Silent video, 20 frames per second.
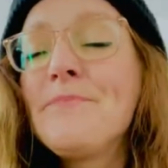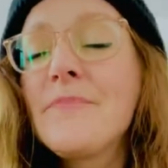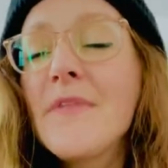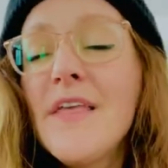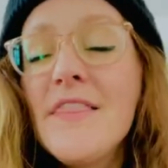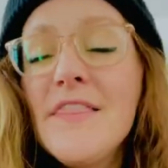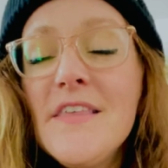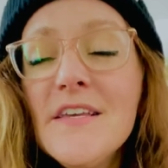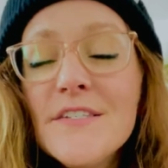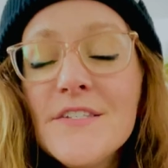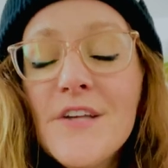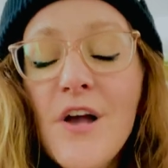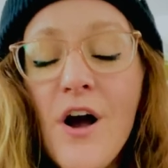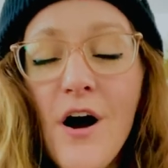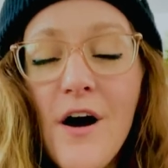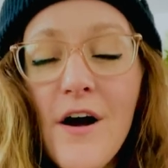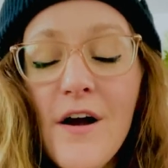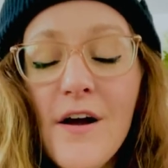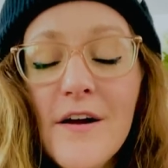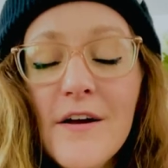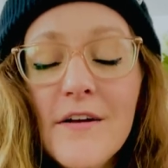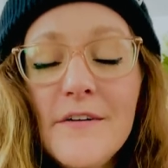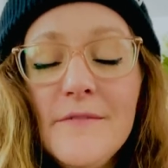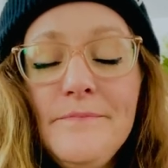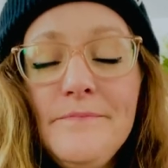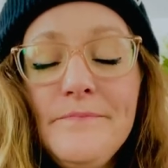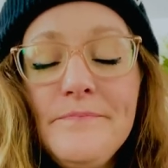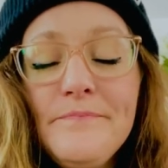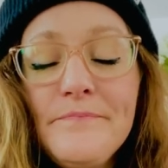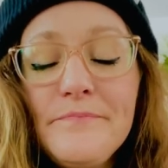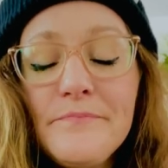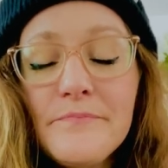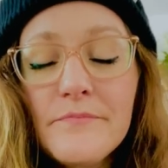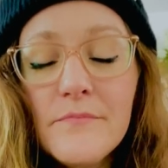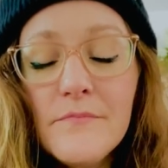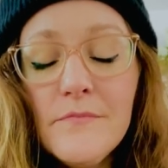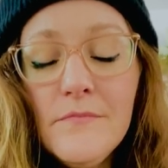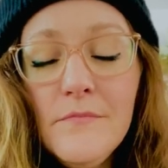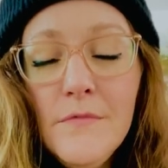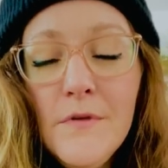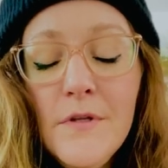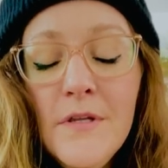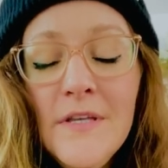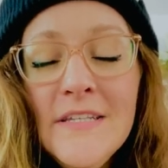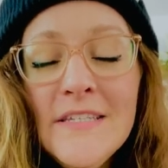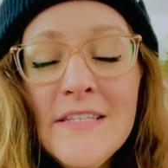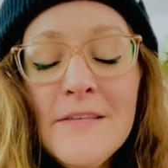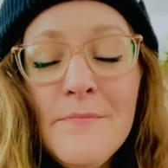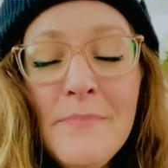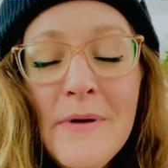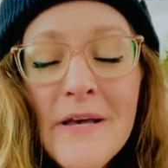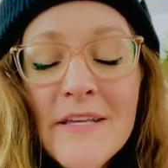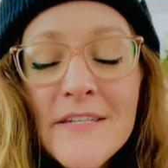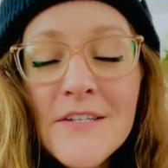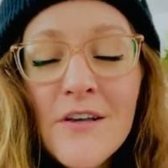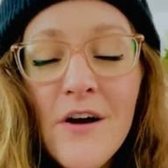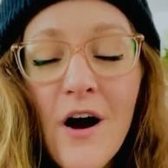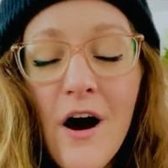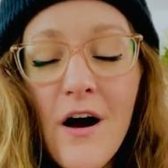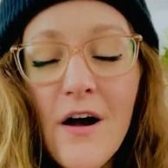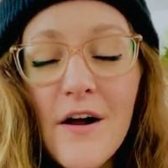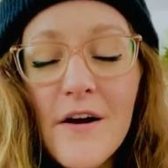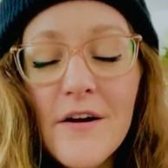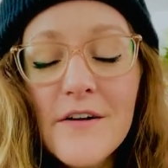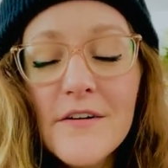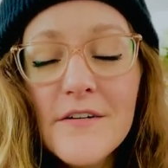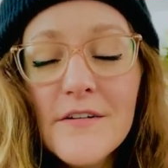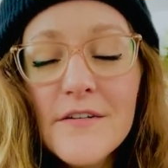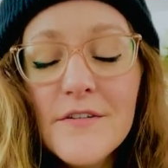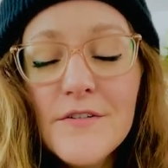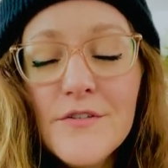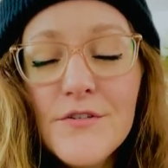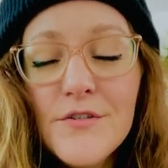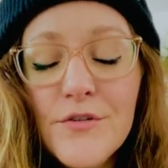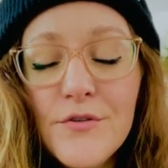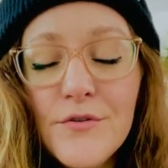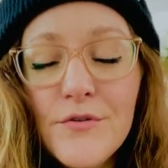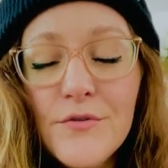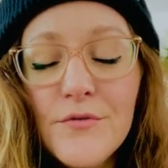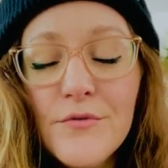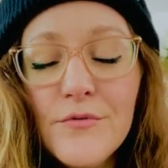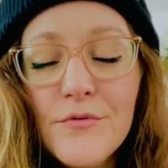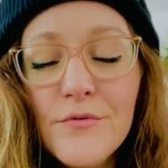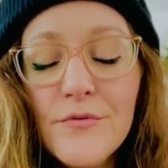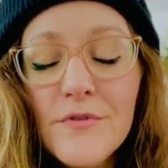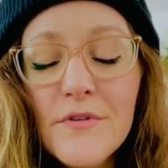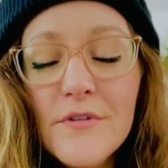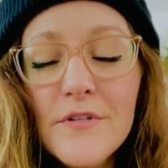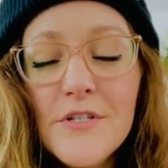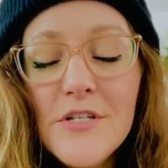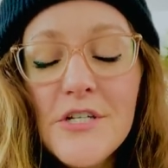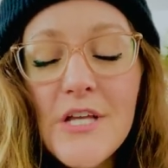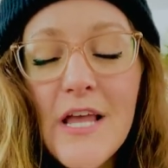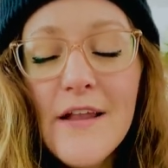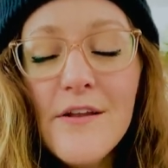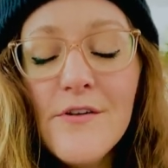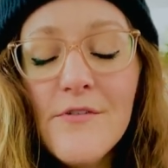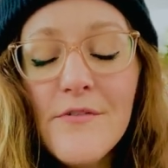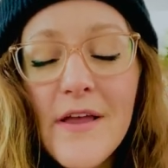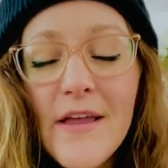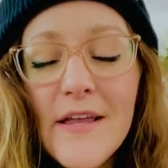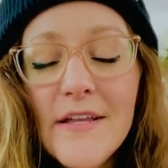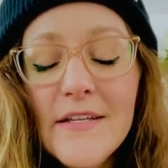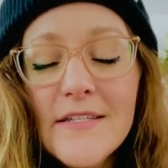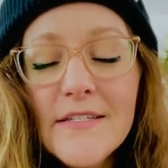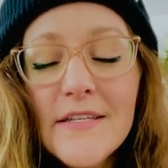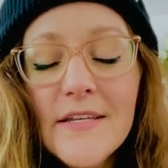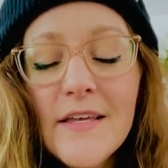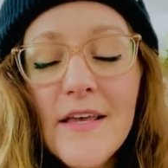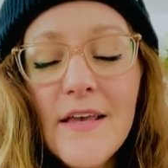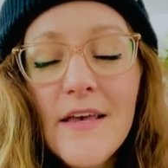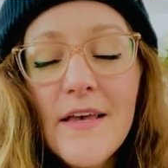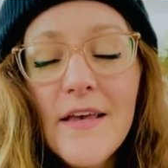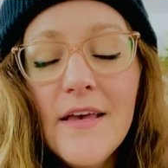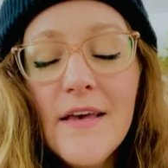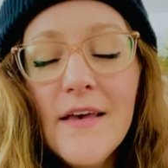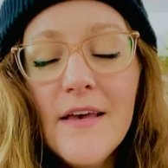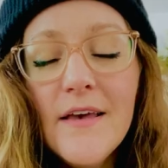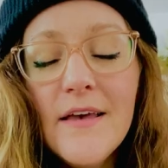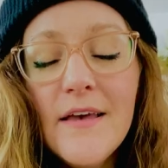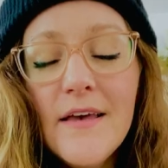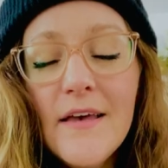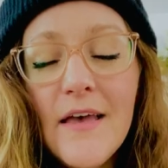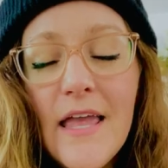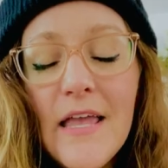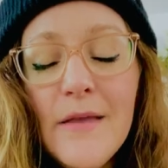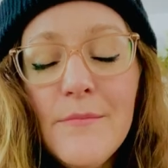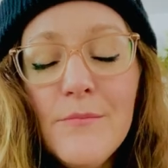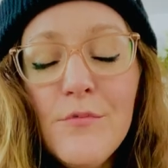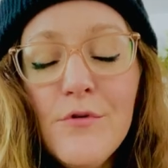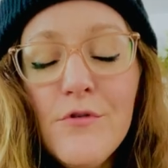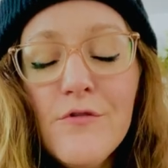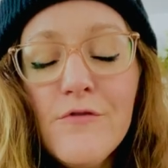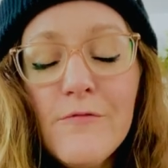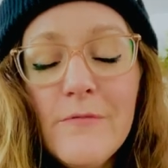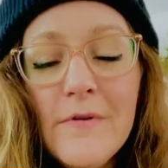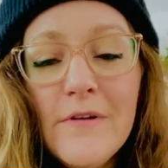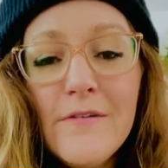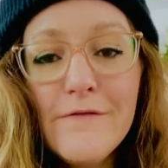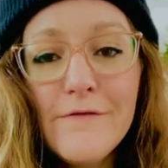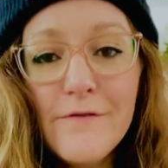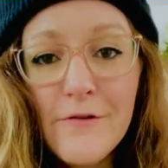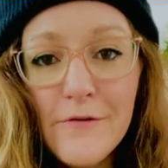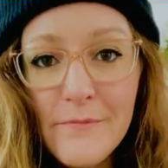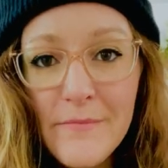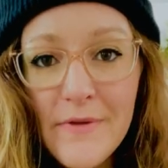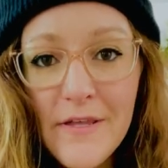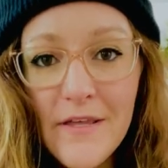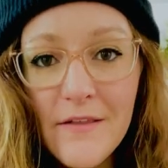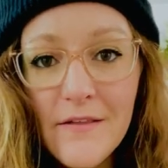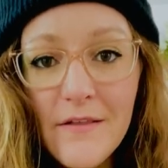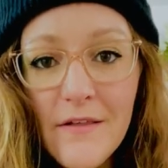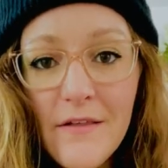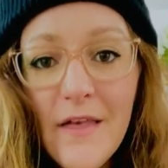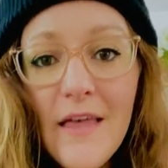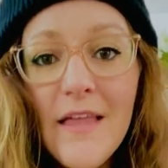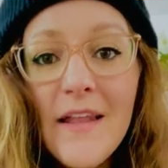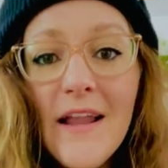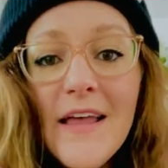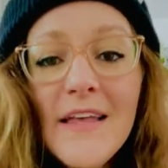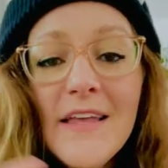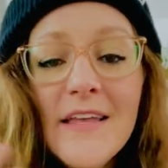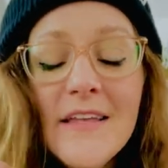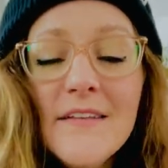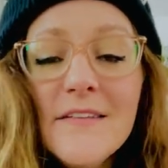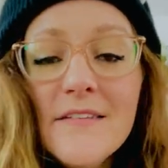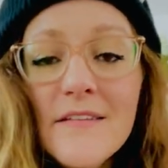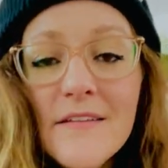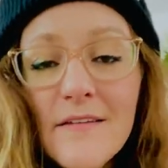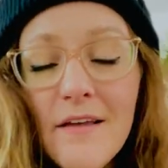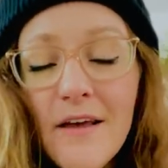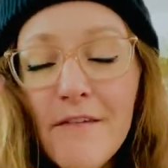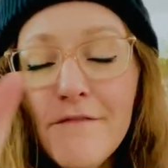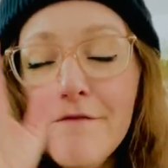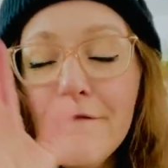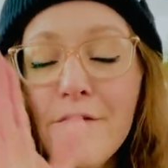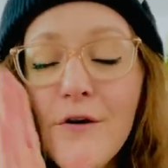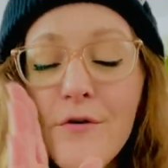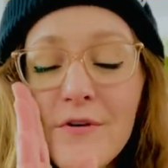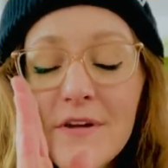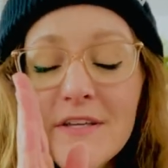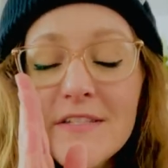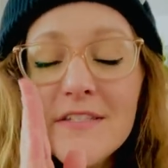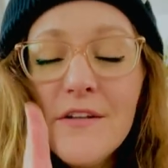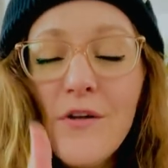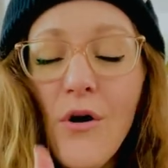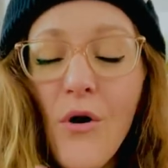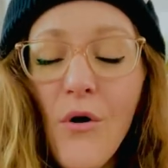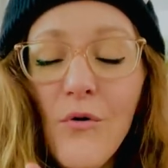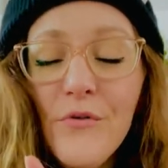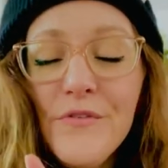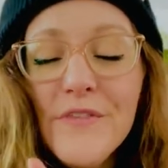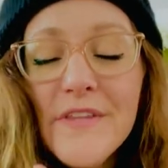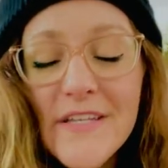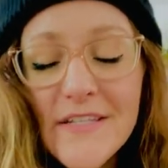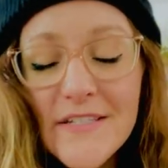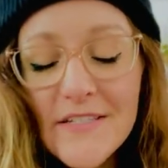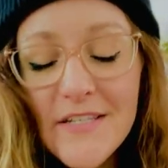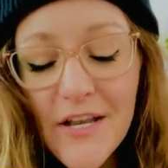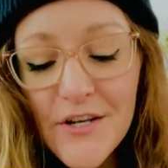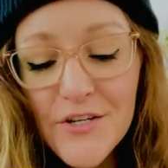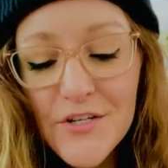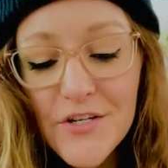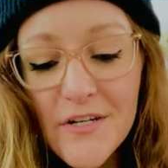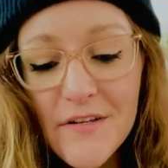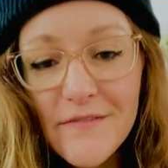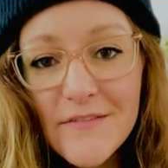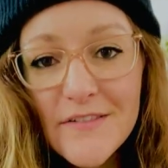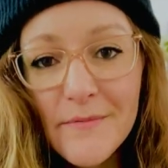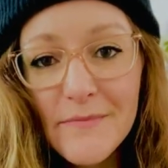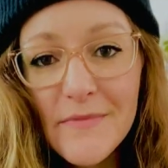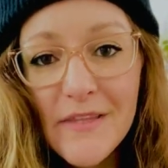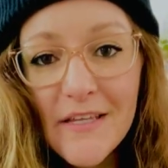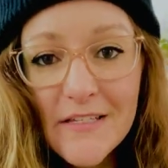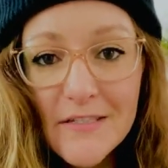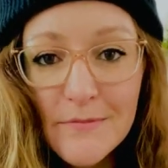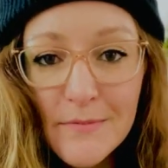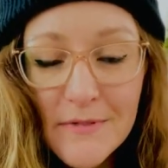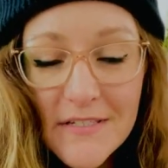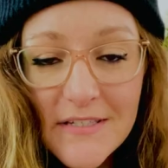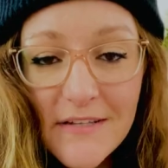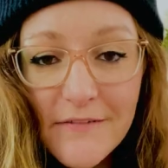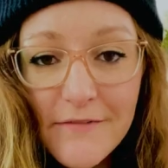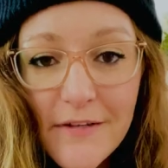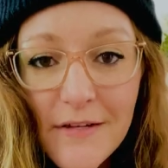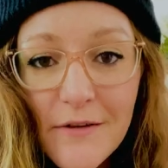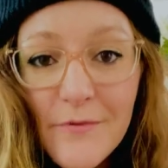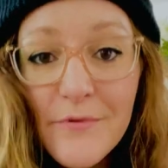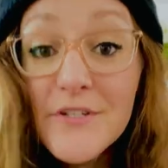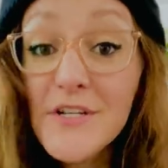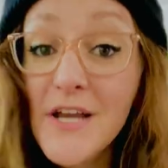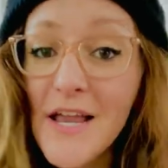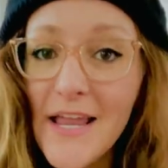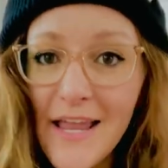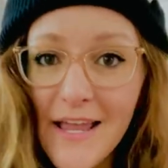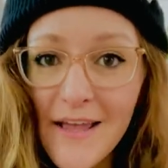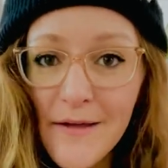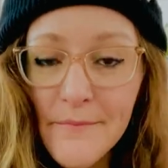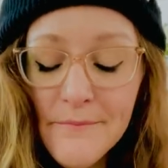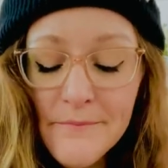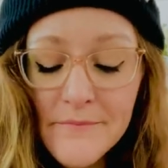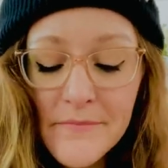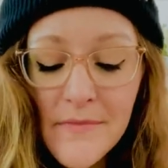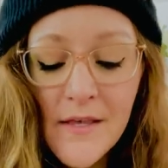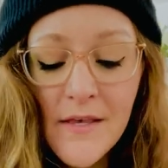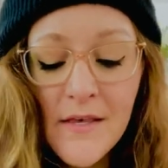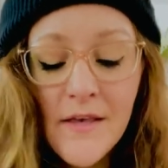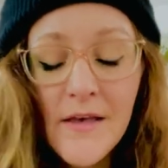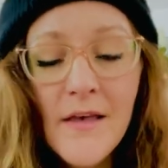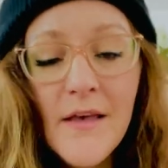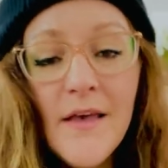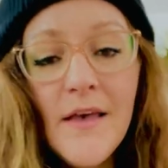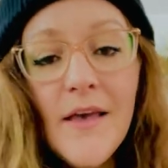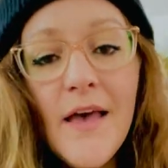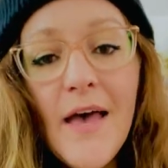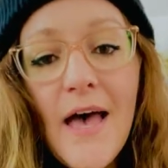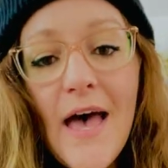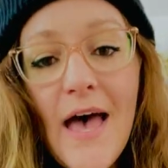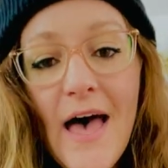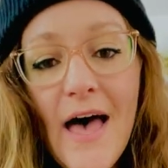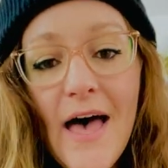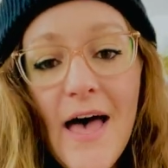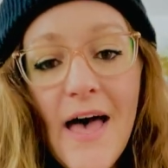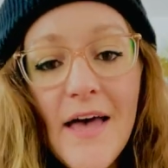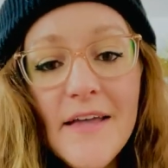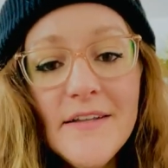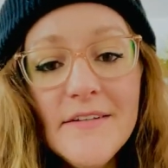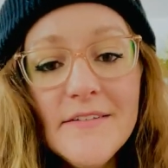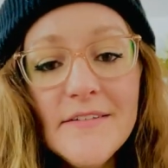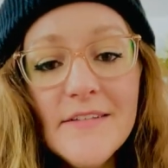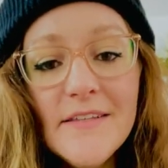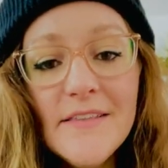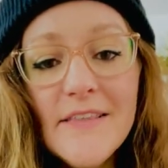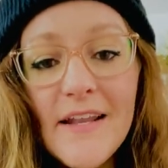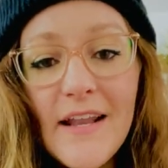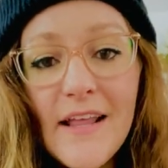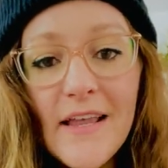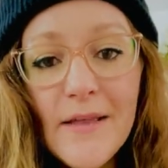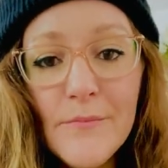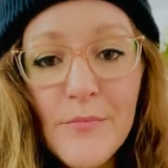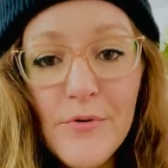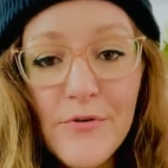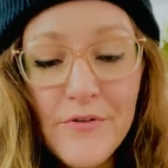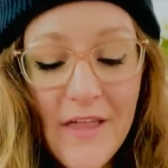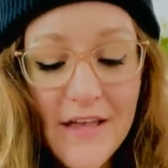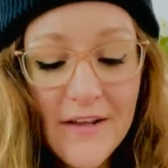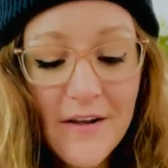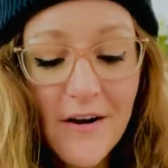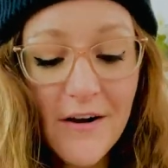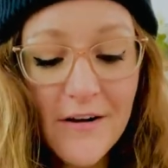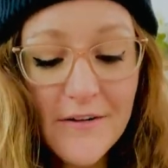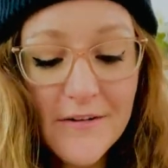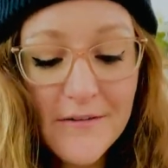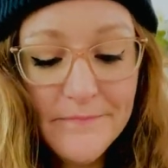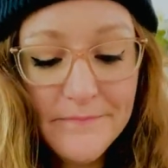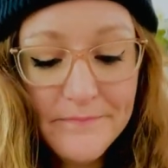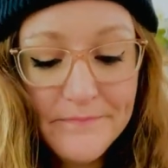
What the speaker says: this card is the best card to generate a movement for me, and I can focus and hold the intention of something specific, which I am, and then I can pull that card.